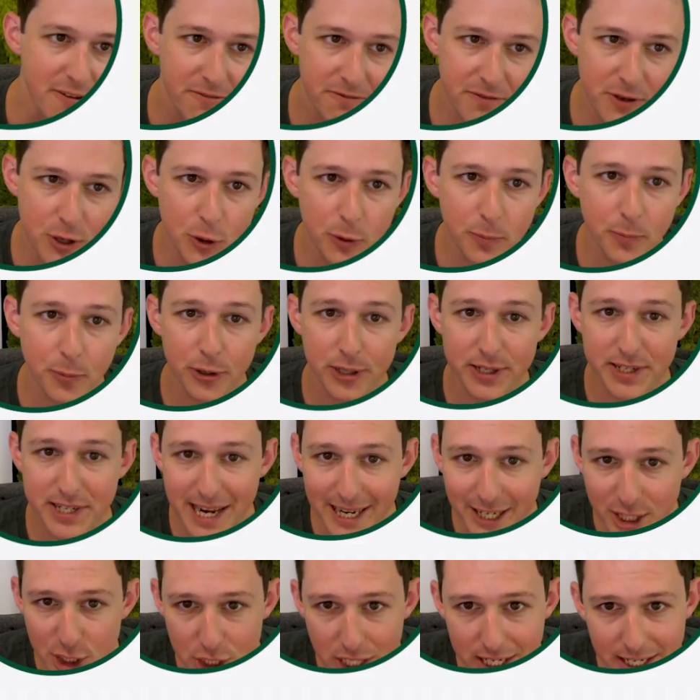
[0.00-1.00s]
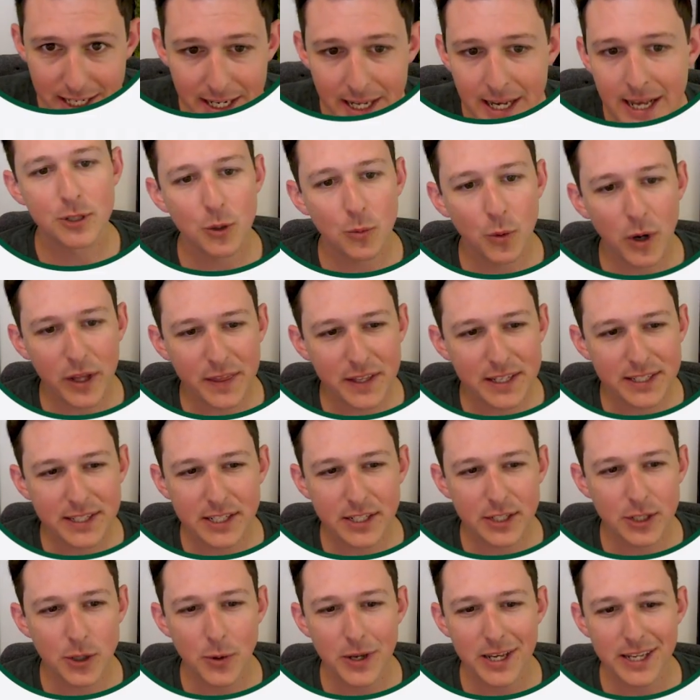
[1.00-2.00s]
Field prediction. So what this
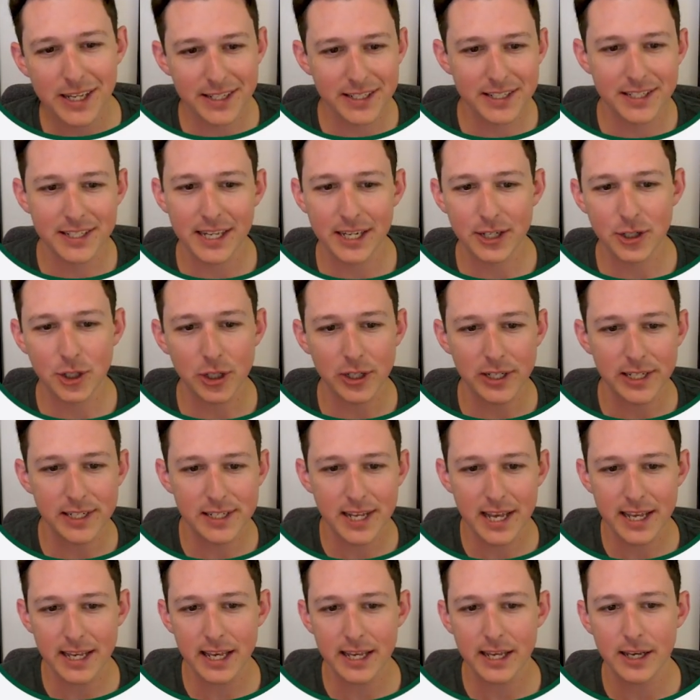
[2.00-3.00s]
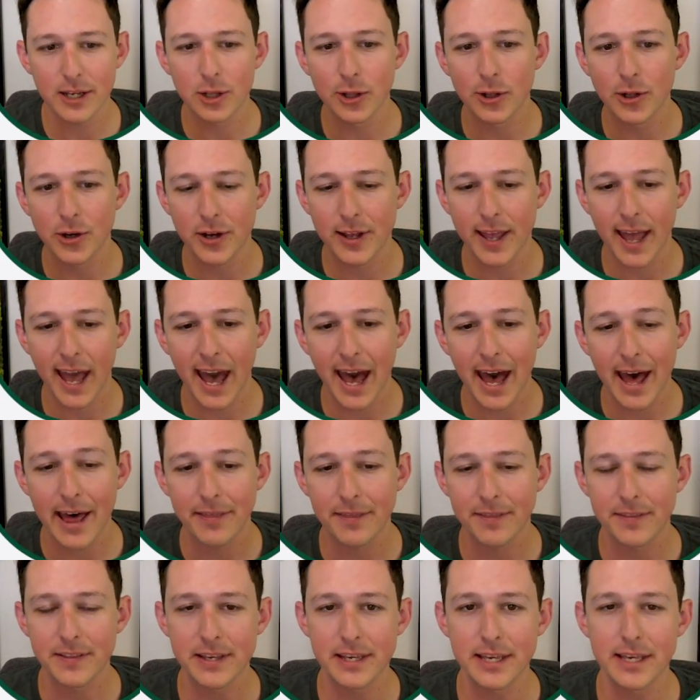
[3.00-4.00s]
is doing is essentially taking a look at
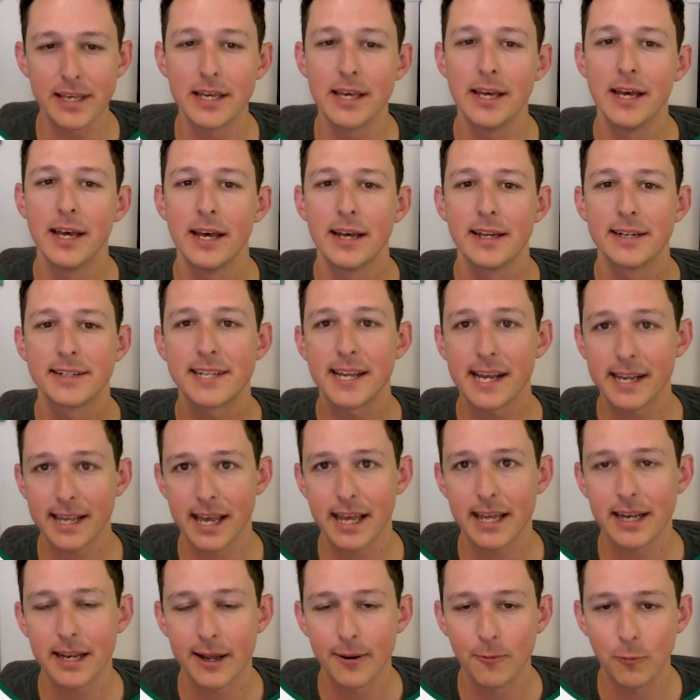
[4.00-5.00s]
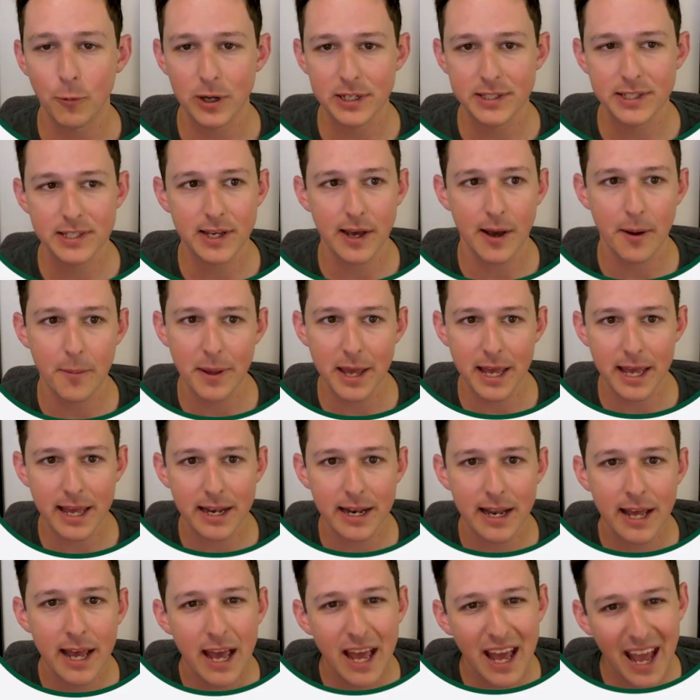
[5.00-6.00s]
the ticket and what's come
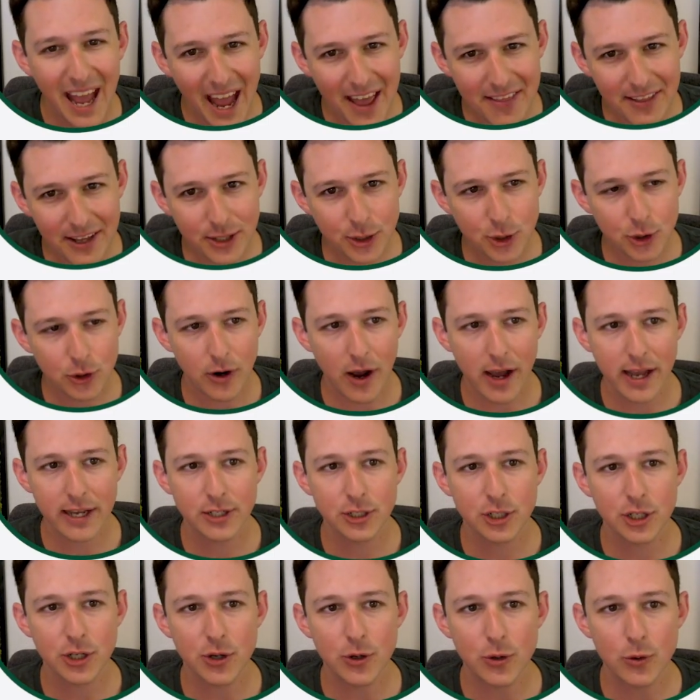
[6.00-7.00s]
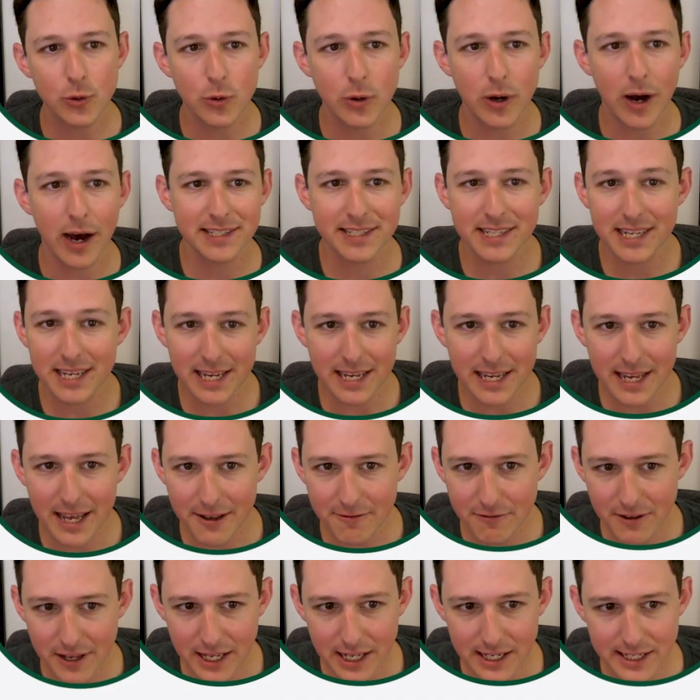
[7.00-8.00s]
in, and then trying to see
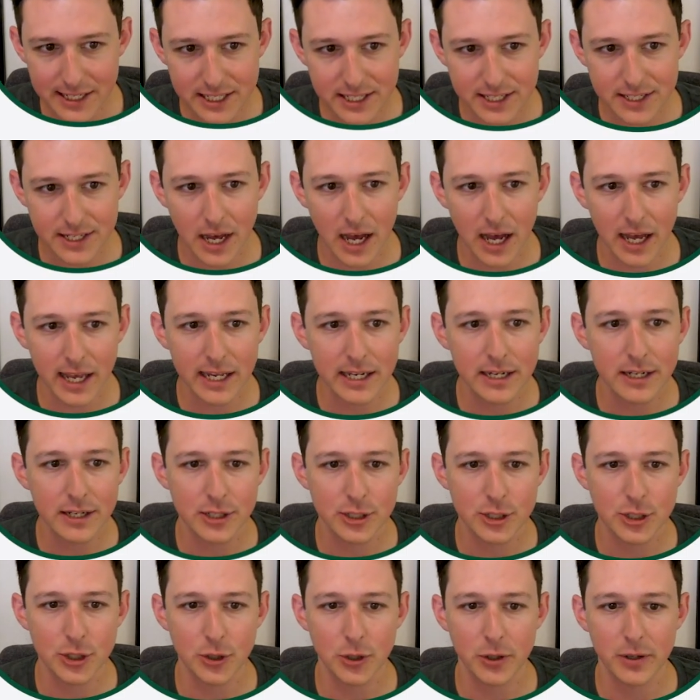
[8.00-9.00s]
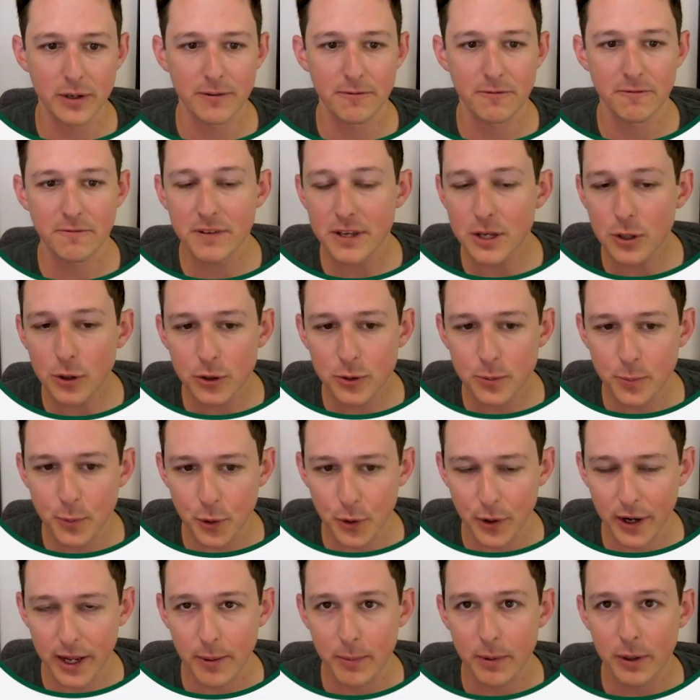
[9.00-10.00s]
if it can assign certain field
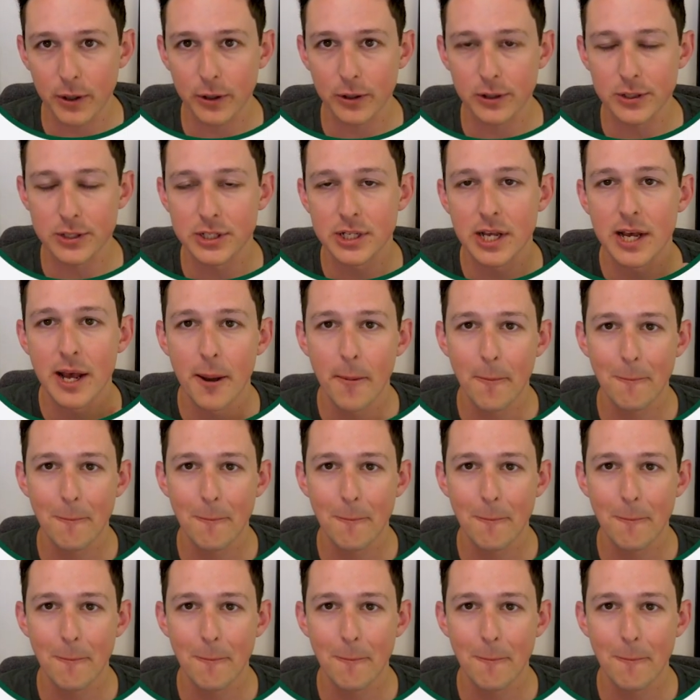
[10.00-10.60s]
parameters